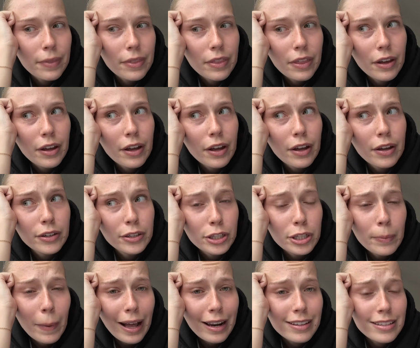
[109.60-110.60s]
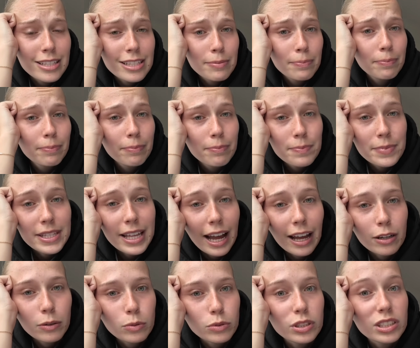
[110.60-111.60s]
The New Balance
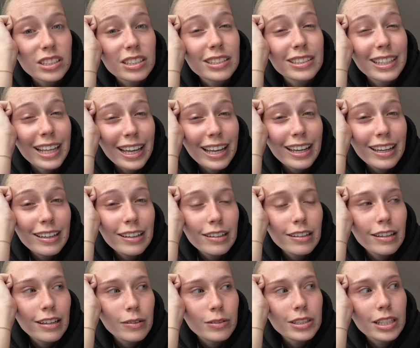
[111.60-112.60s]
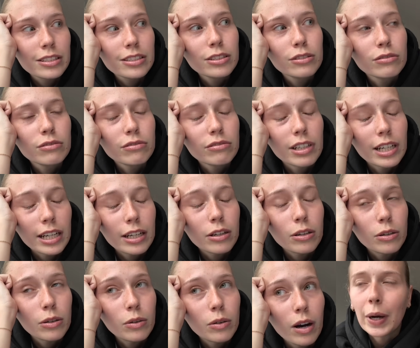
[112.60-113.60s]
stand was sick. It was actually really
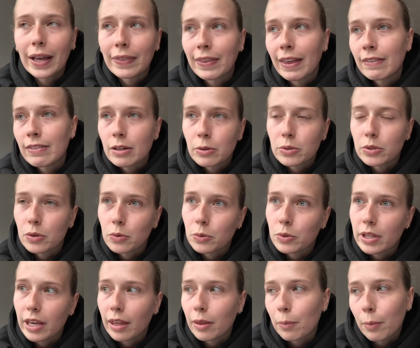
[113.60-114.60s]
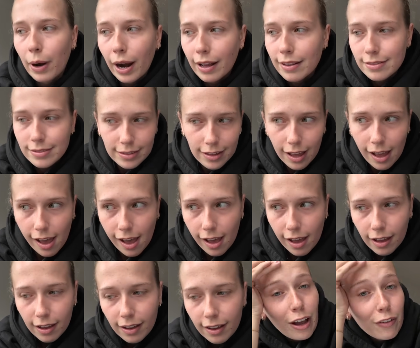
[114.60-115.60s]
cool. And then there was all the other brands
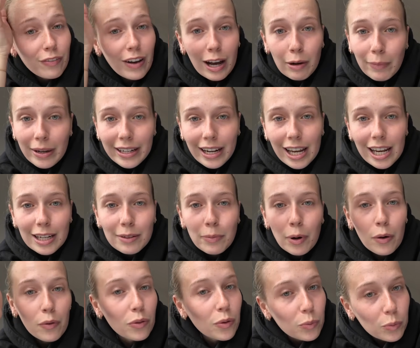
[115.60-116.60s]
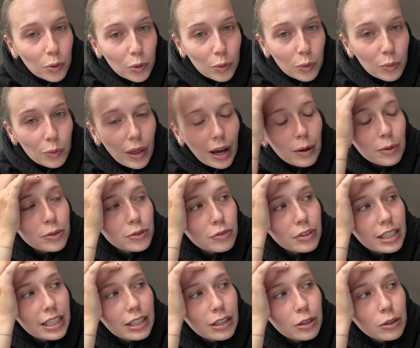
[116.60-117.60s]
there. I found my name on the wall. That was
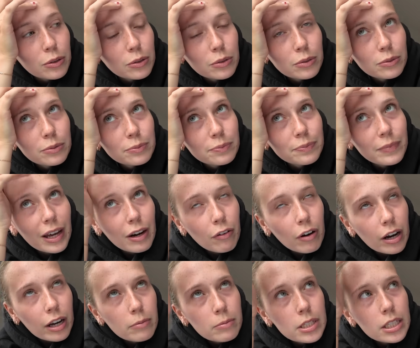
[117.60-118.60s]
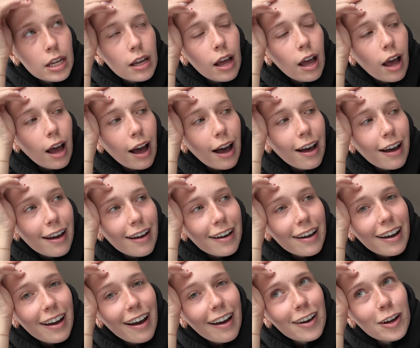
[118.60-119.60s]
really cool. That rhymed.
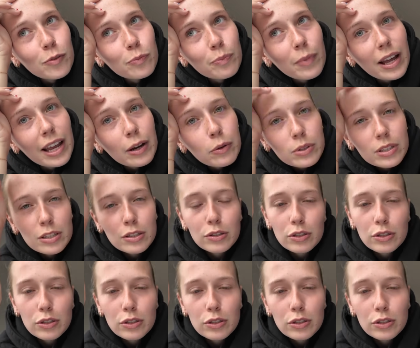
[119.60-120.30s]
It was